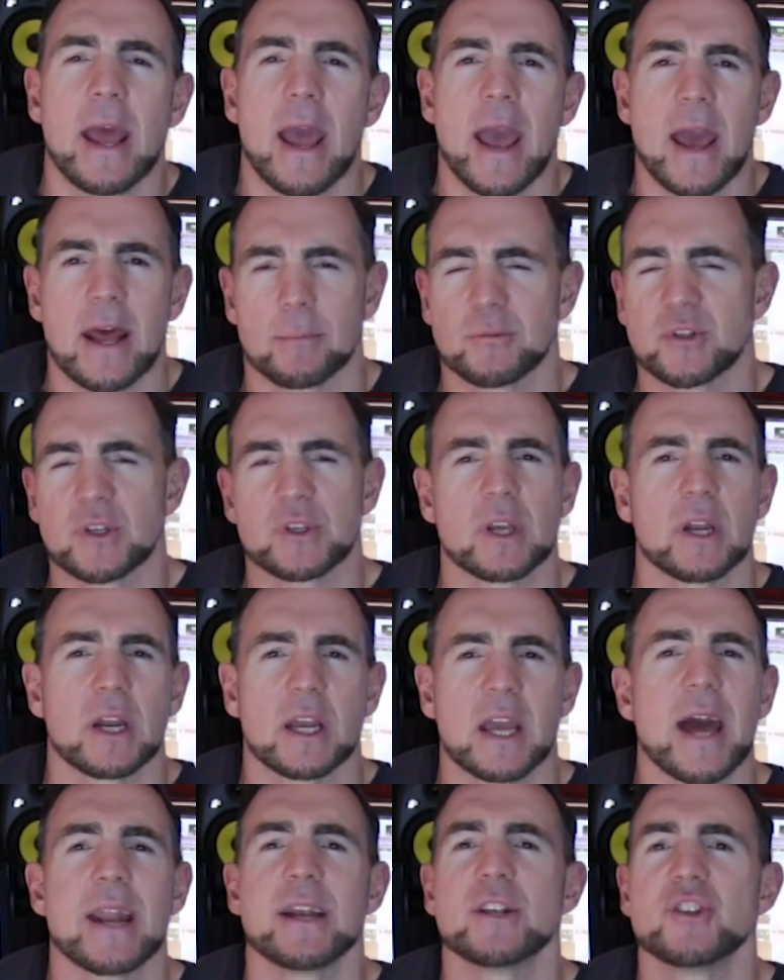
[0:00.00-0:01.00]
And I'm just going
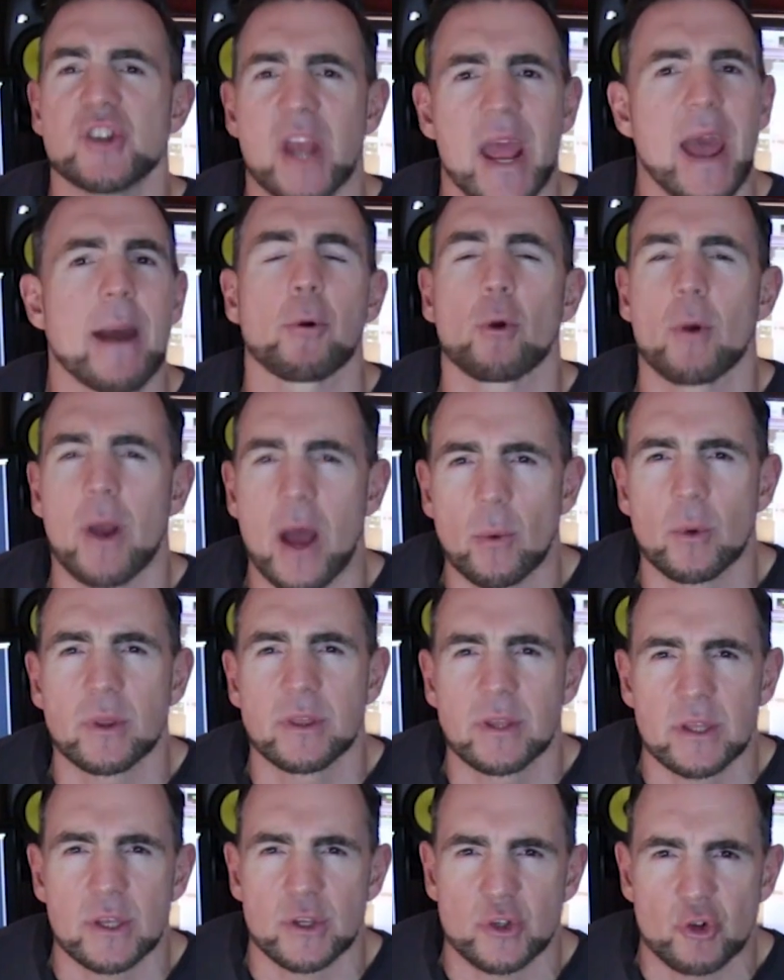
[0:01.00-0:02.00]
to kind of jam around
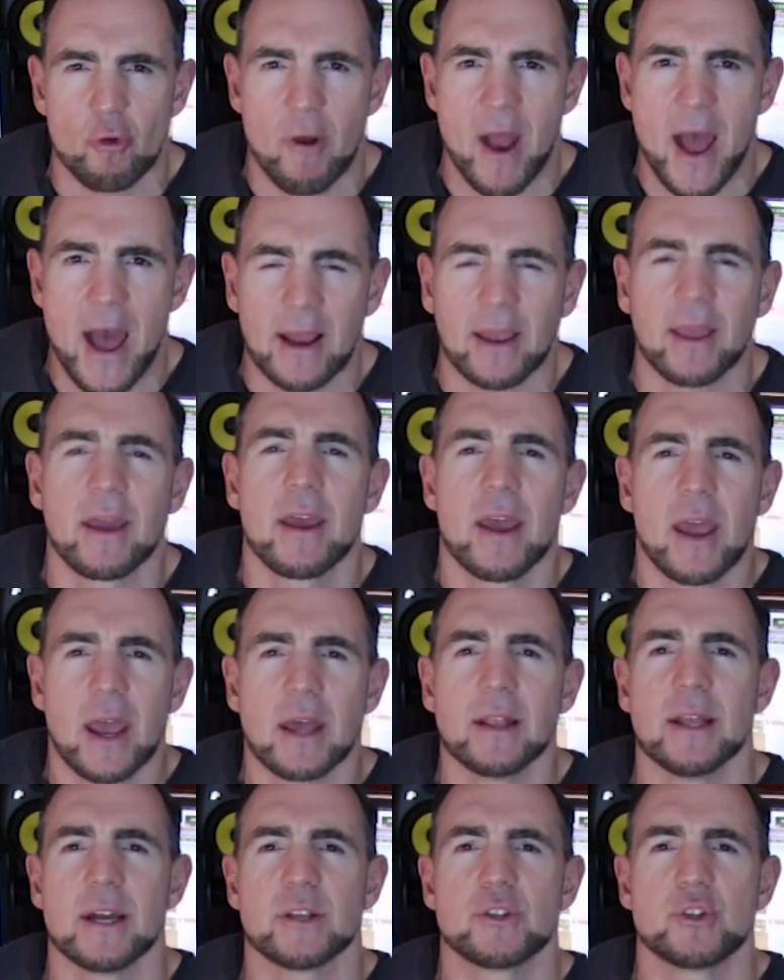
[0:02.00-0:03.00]
within the track
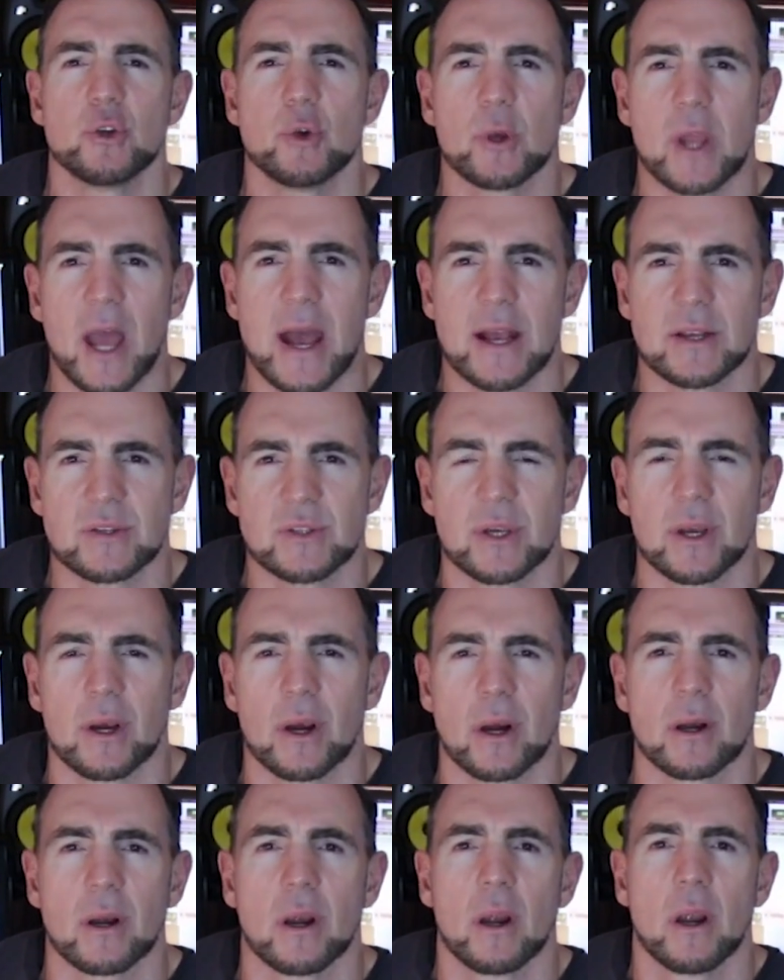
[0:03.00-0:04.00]
and let you guys
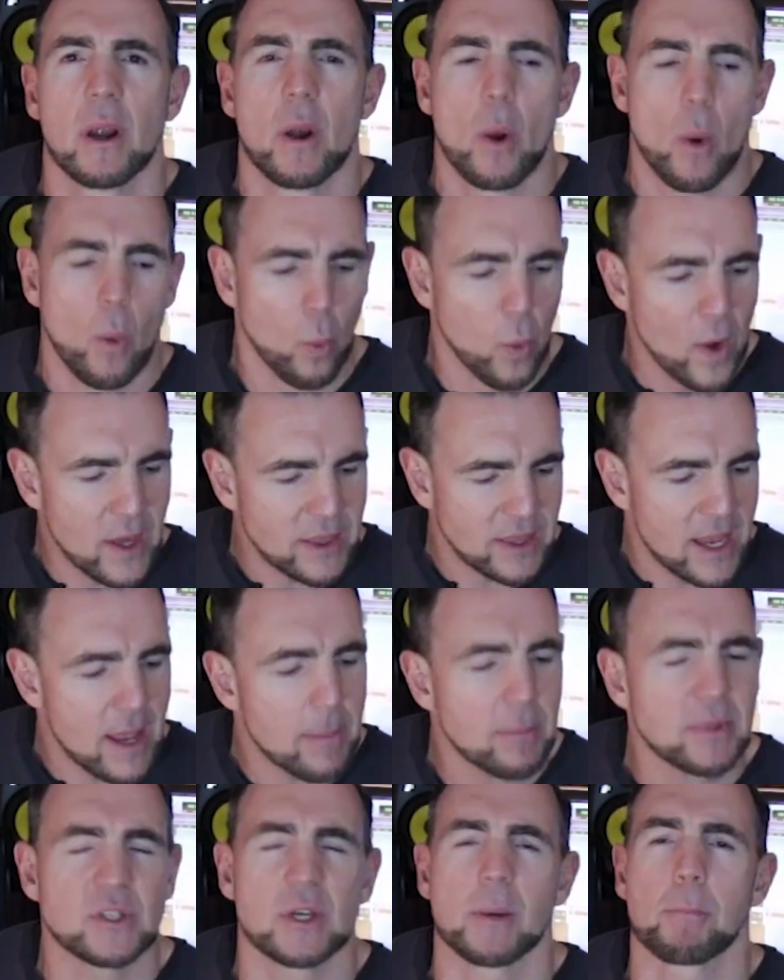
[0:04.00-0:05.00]
hear what the
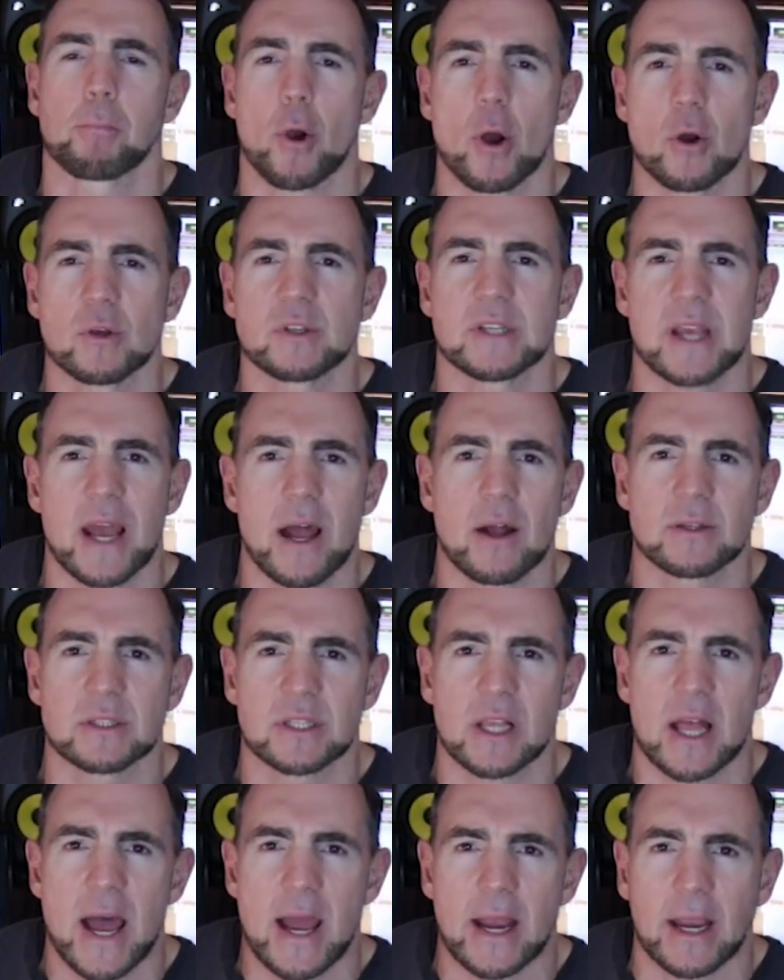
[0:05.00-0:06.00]
Embassy Pro sounds
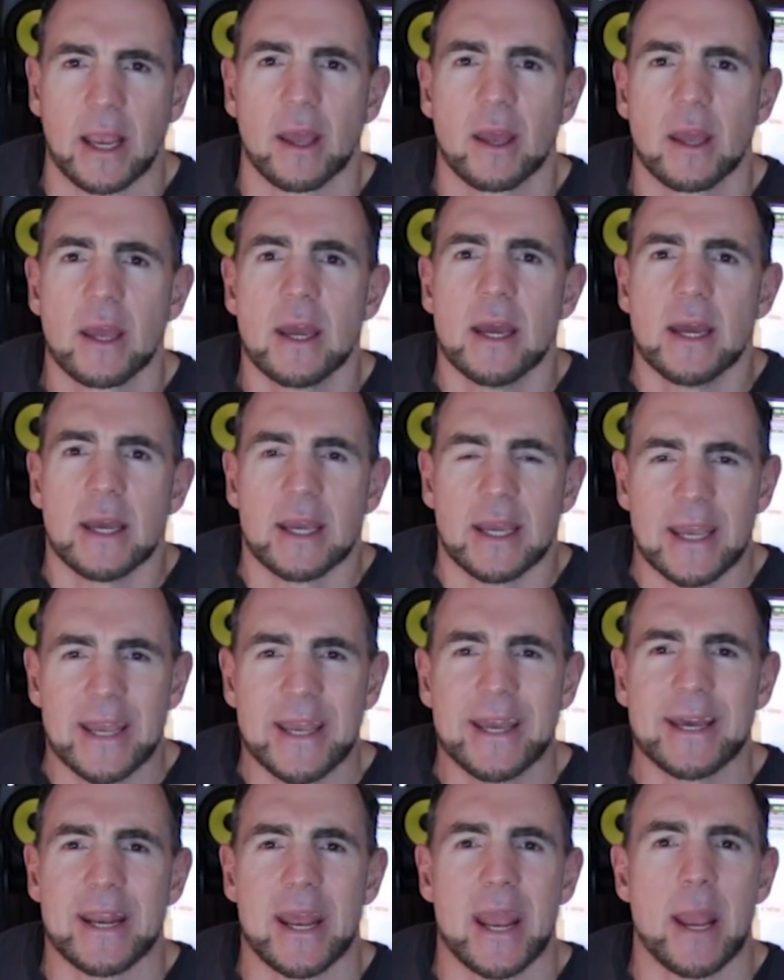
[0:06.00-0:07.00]
like
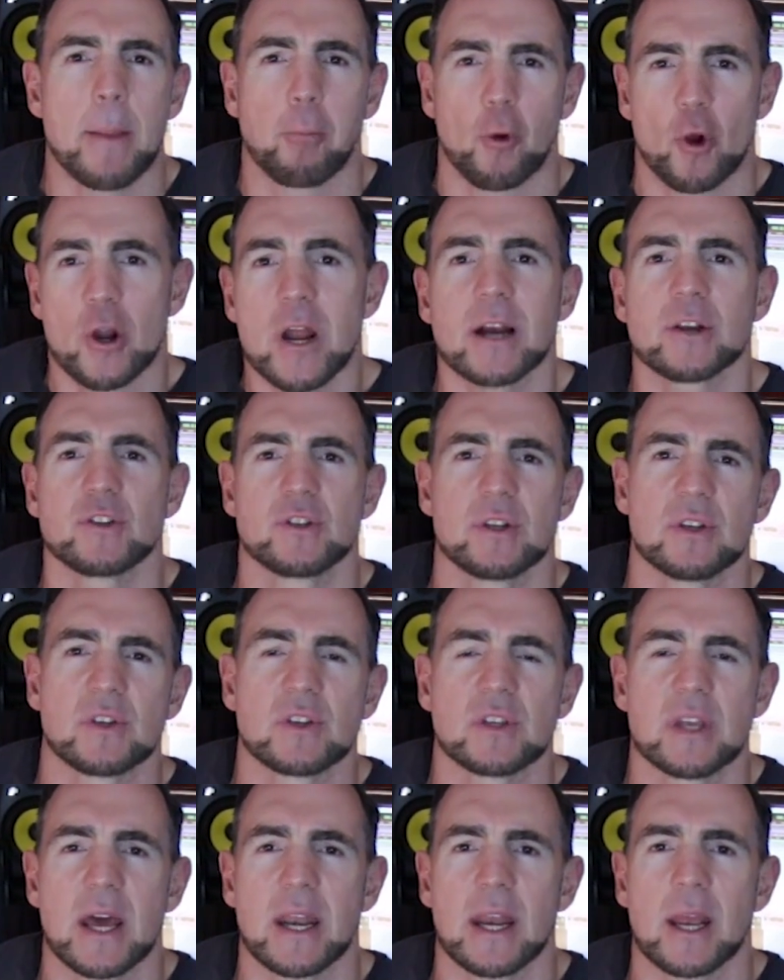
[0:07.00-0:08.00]
in a production
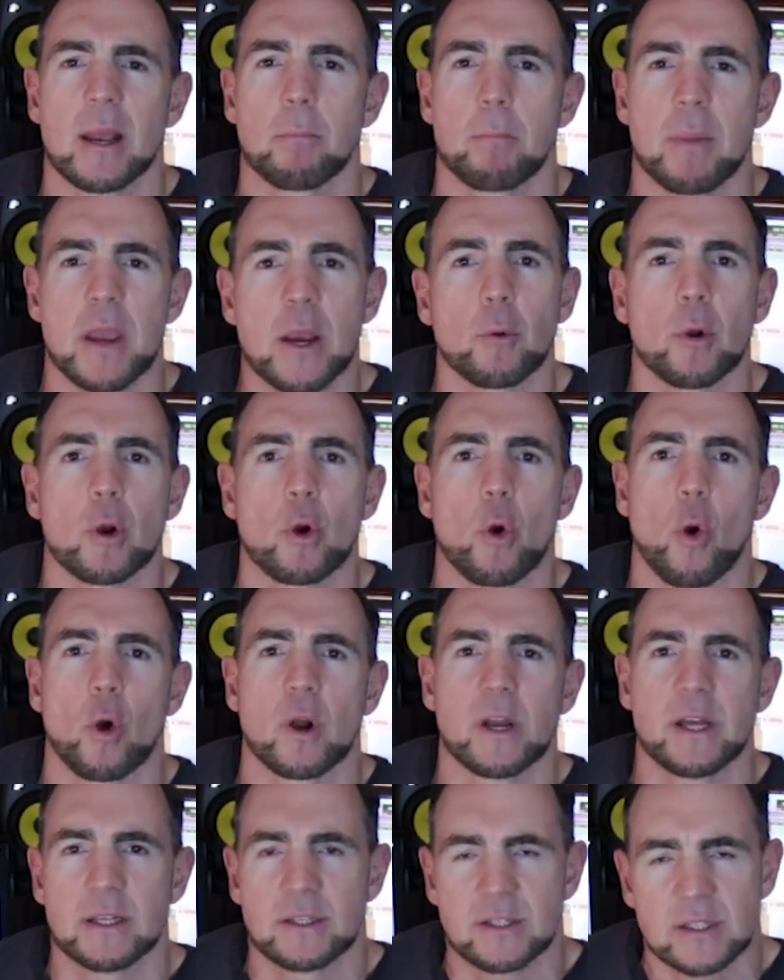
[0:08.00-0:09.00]
setting, being
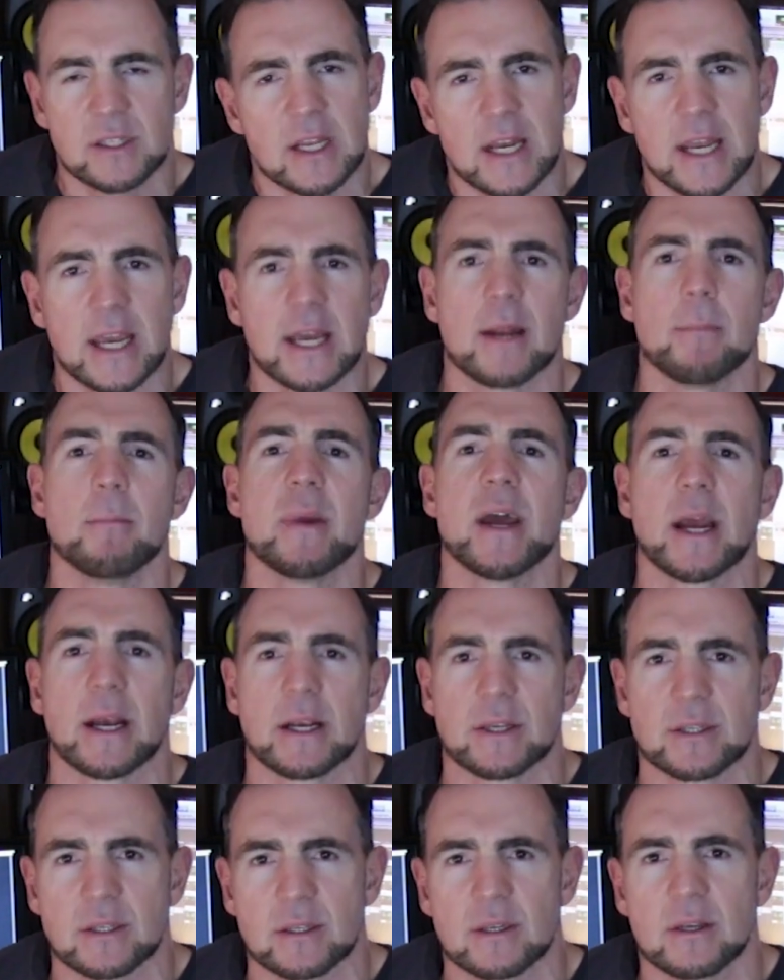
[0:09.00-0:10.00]
recorded, sitting in a
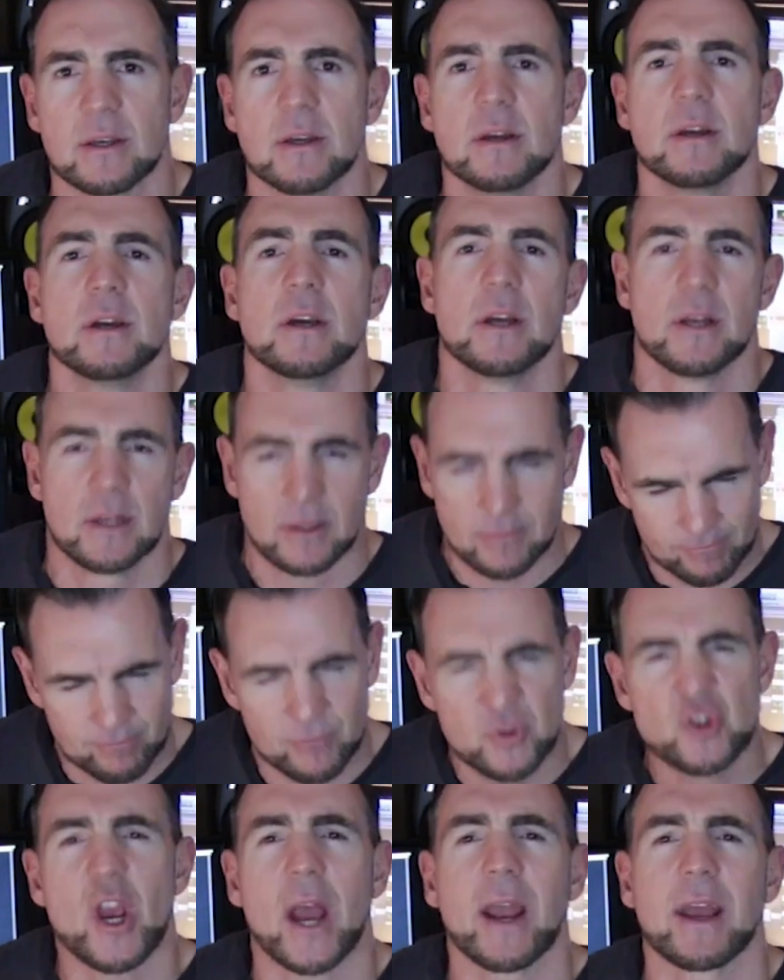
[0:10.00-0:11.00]
mix.
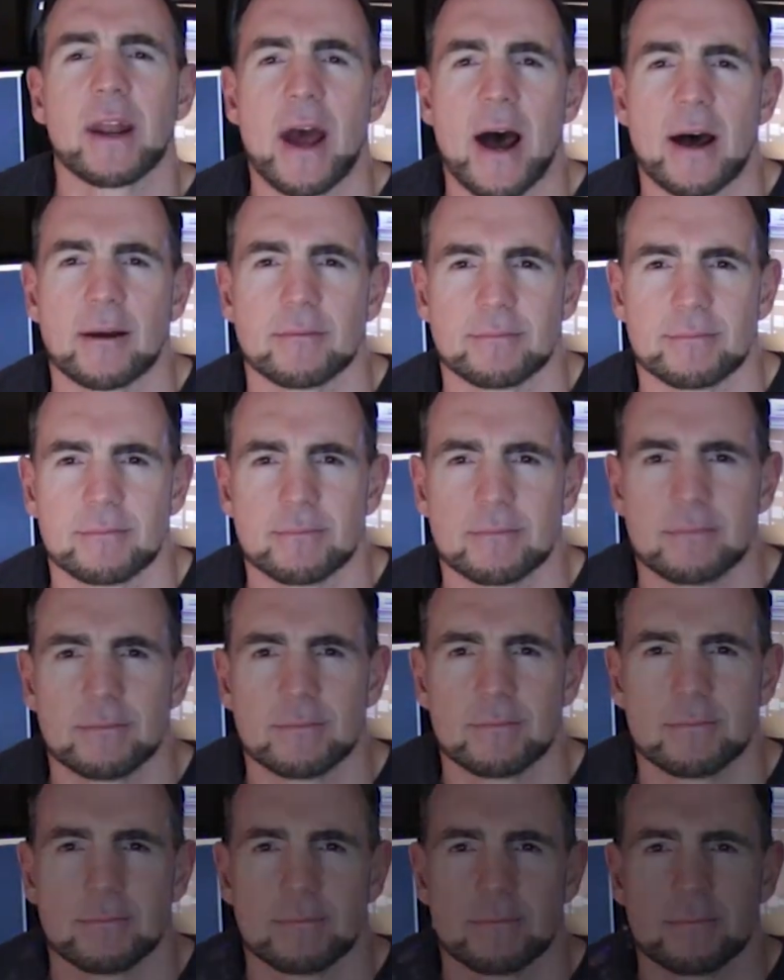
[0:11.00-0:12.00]
Check it out.
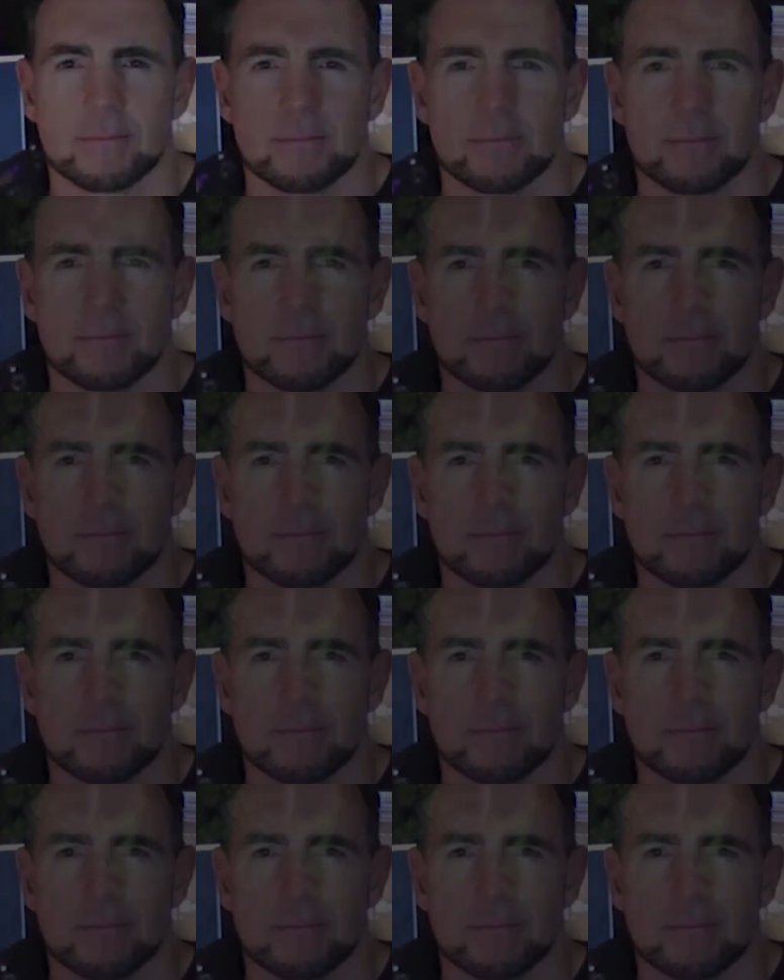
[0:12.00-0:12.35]
And